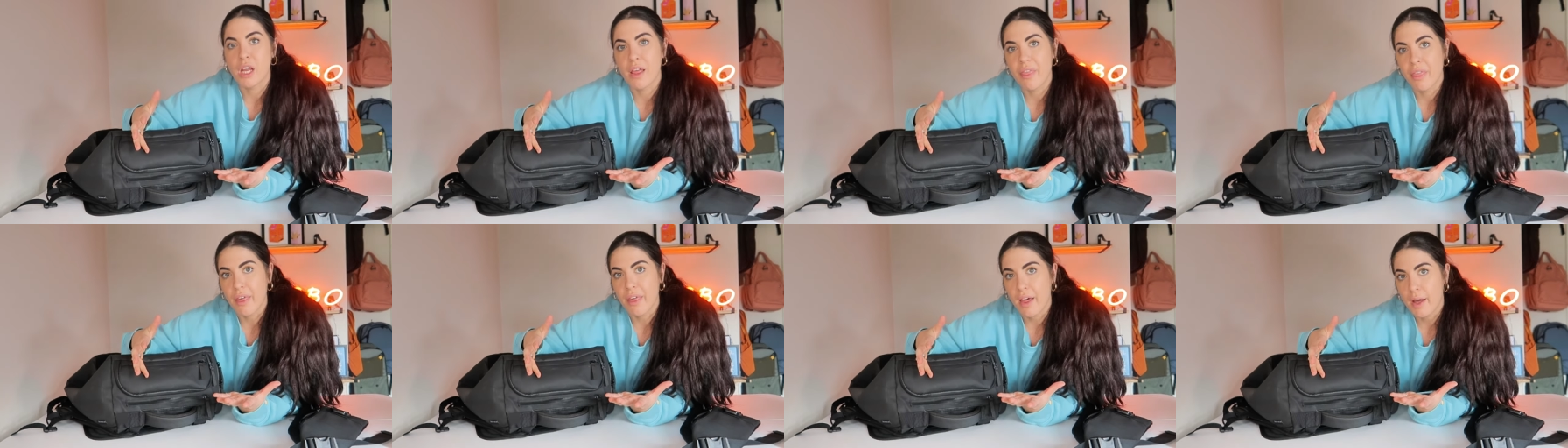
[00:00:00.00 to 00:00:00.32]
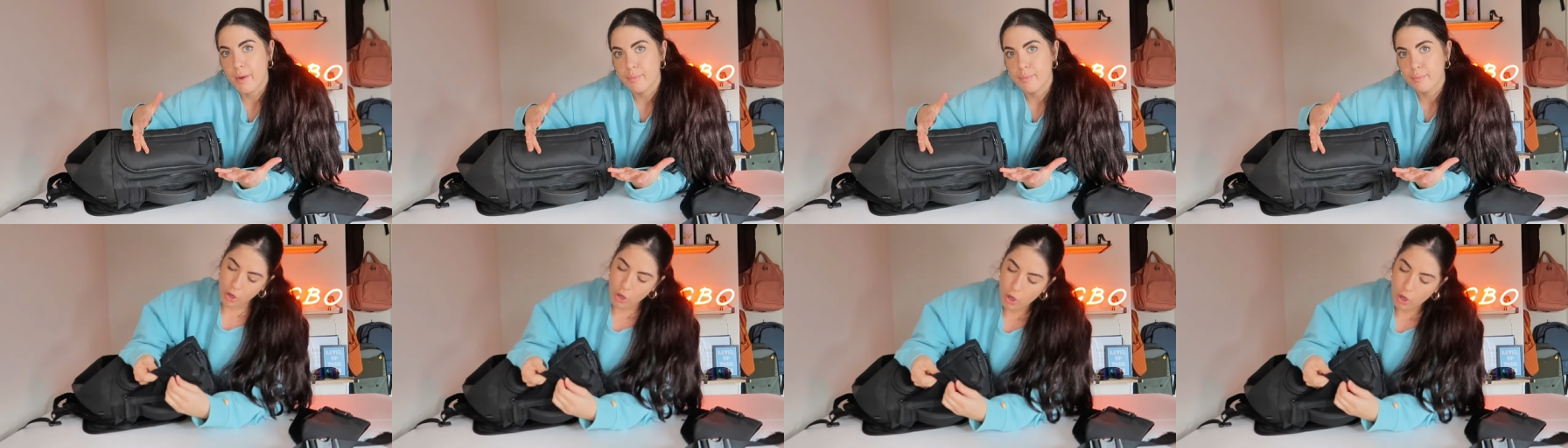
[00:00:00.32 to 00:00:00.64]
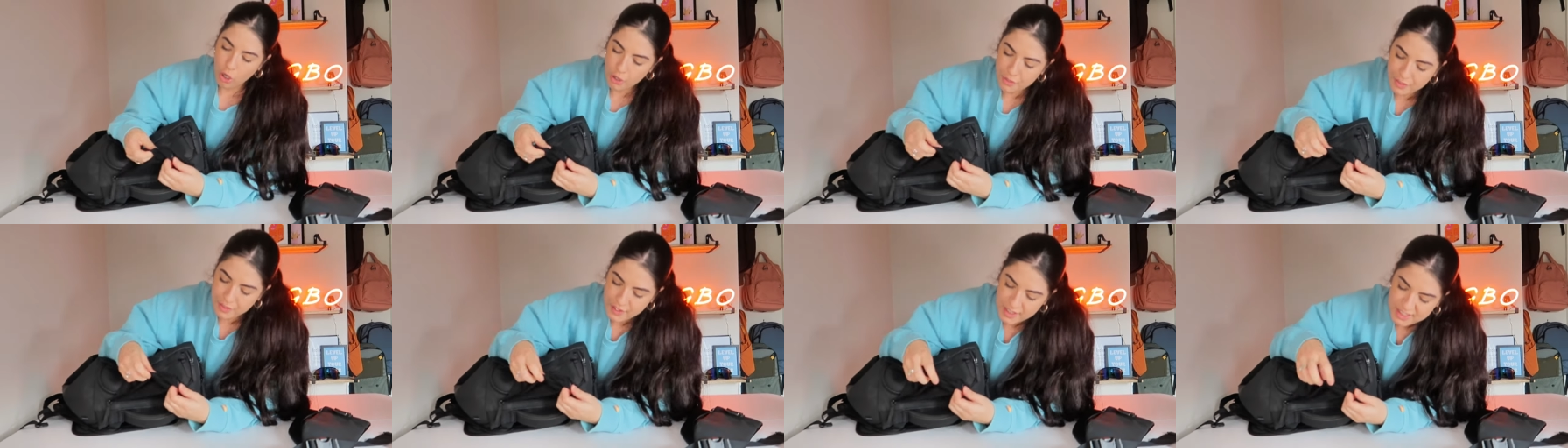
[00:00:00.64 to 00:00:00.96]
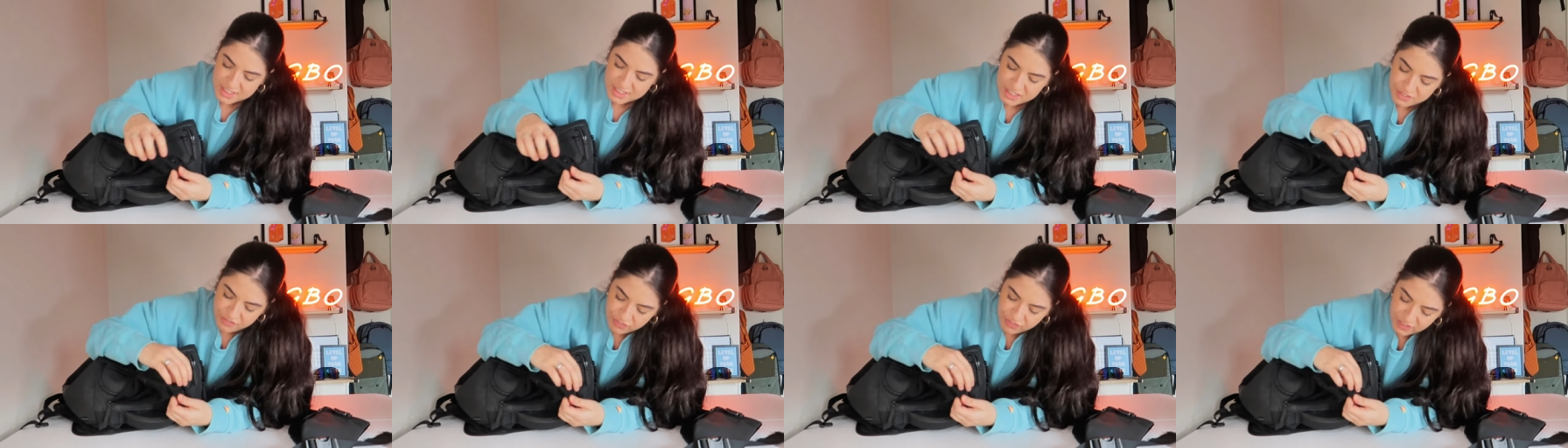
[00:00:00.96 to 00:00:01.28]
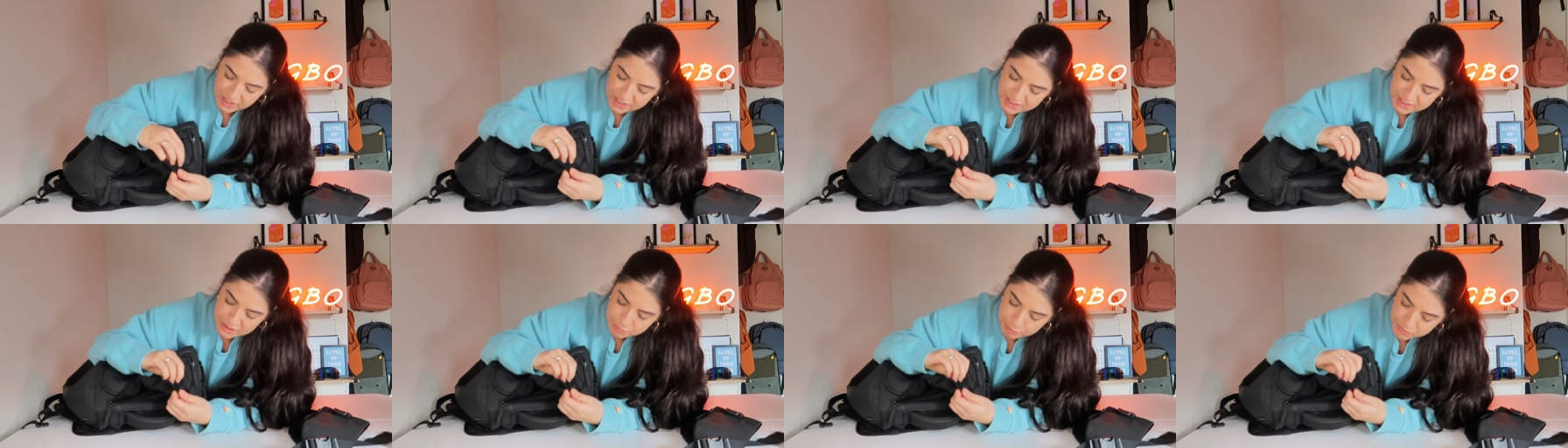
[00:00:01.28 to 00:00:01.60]
that on this
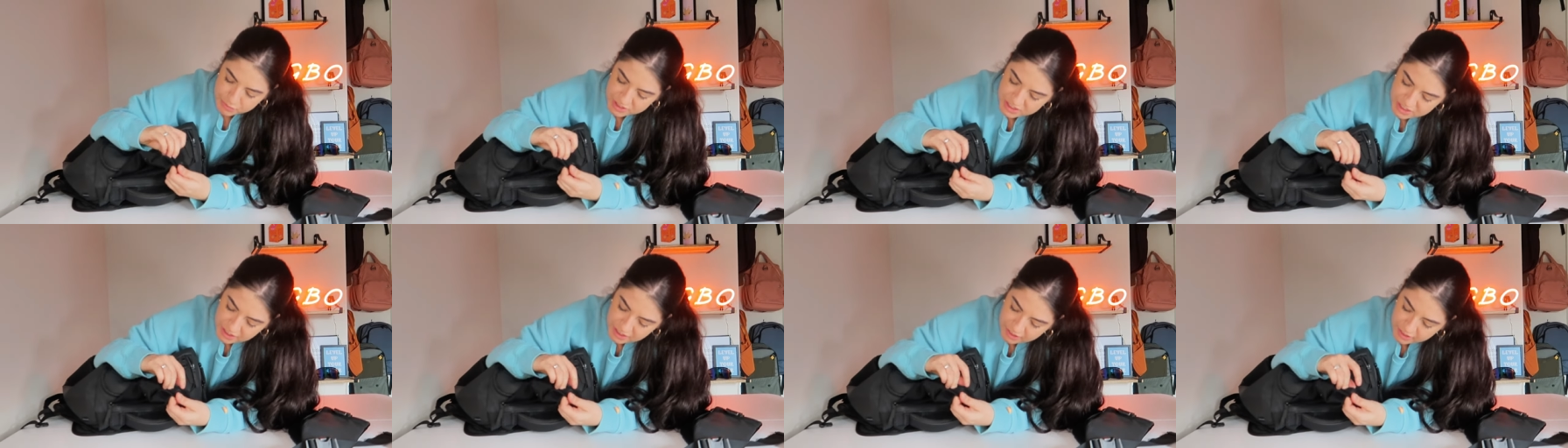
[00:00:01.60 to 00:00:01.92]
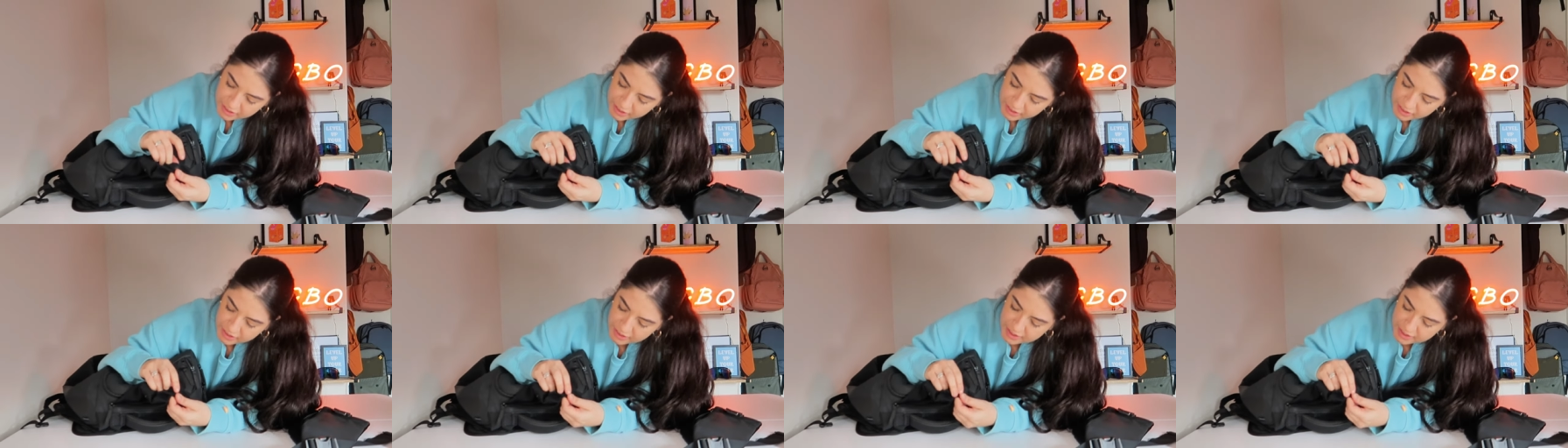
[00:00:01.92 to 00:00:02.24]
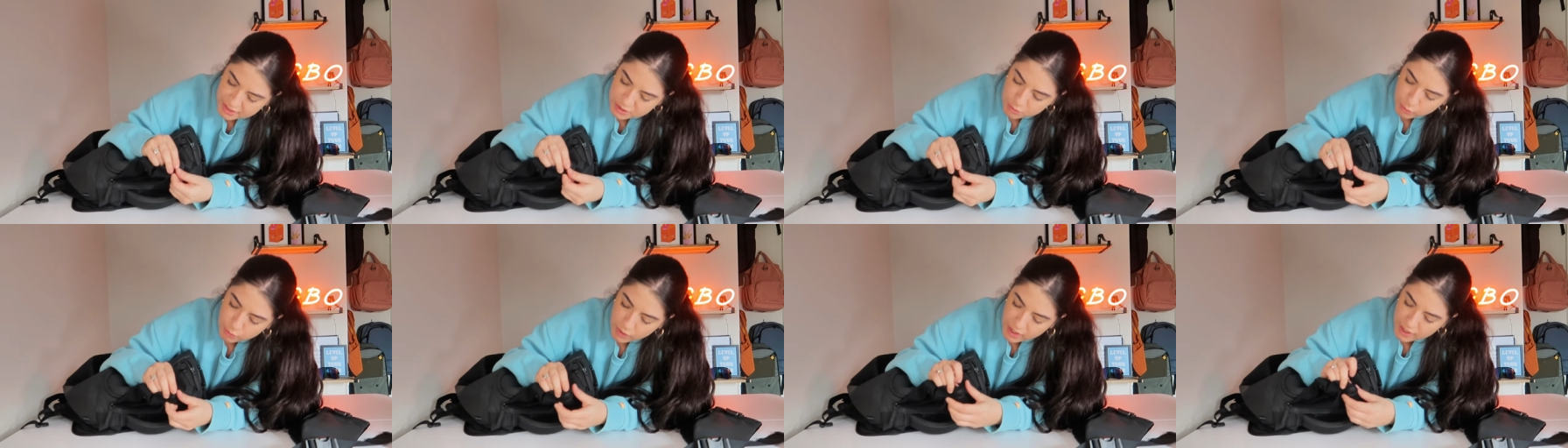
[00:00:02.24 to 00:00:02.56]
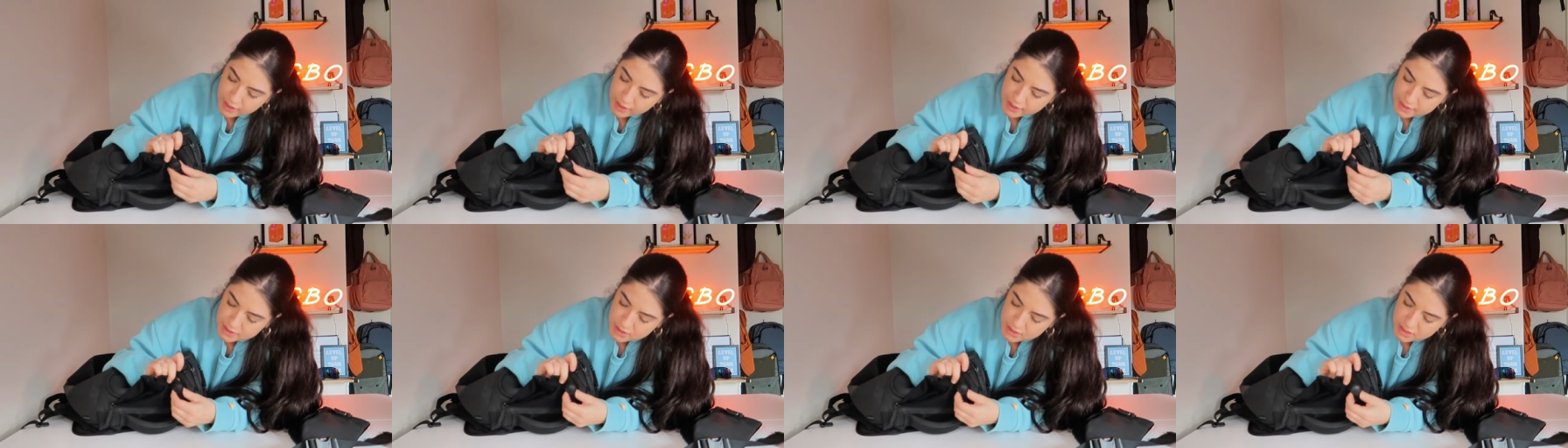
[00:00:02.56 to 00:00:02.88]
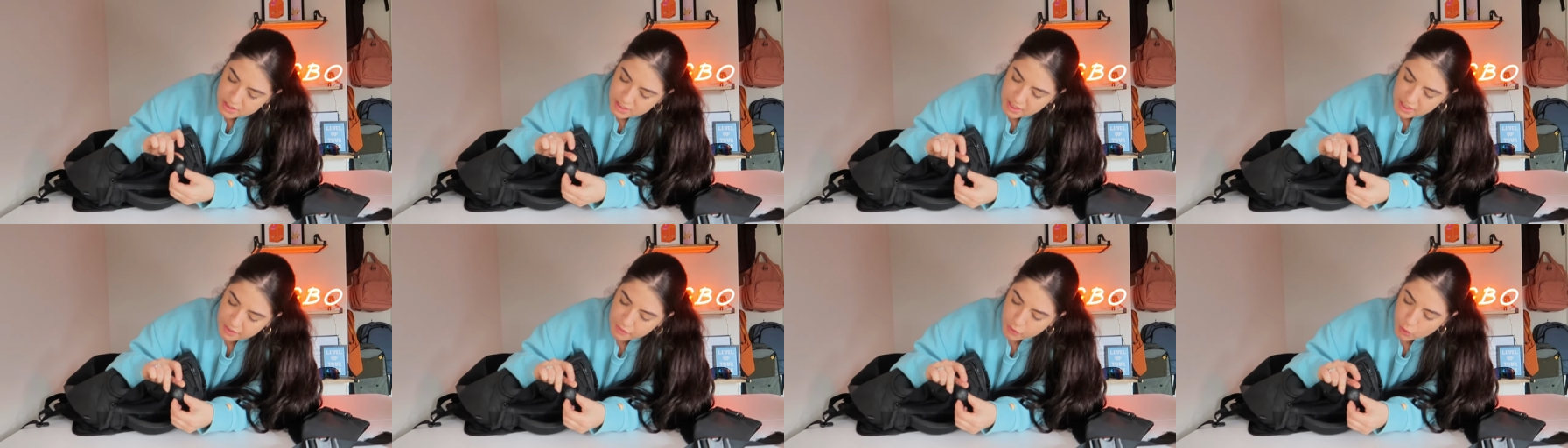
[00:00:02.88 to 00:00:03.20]
fleece material as well it
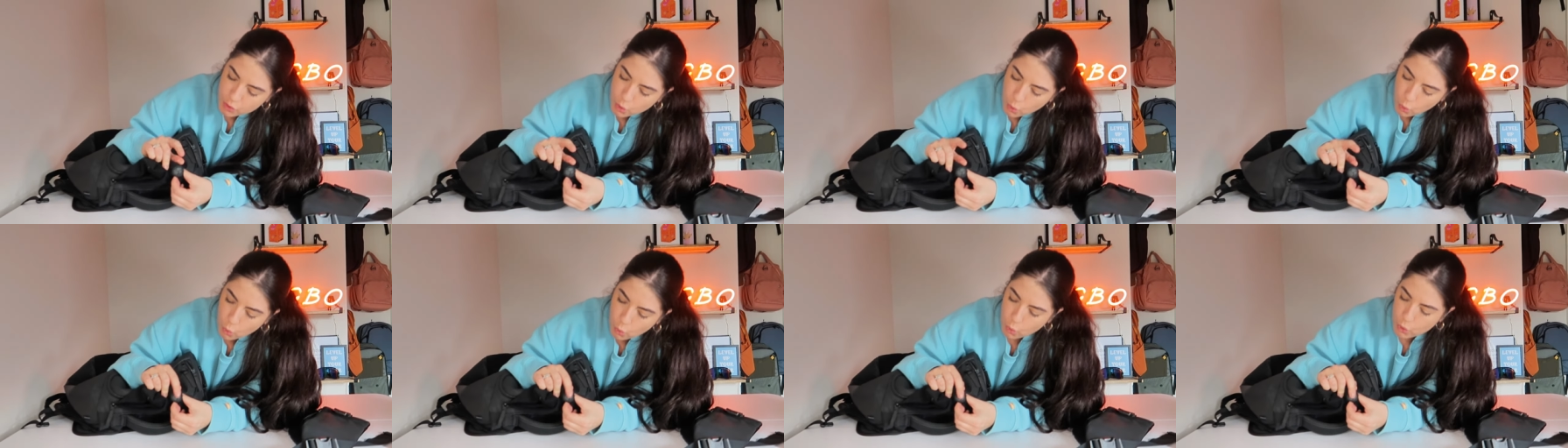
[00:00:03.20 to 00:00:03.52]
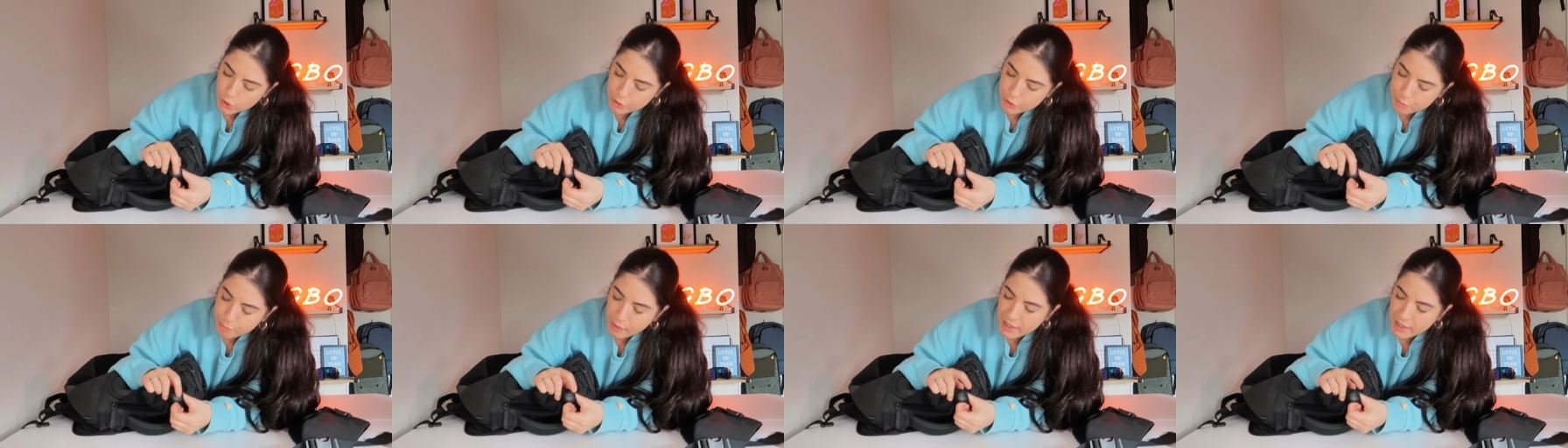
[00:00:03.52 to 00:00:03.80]
does have a cord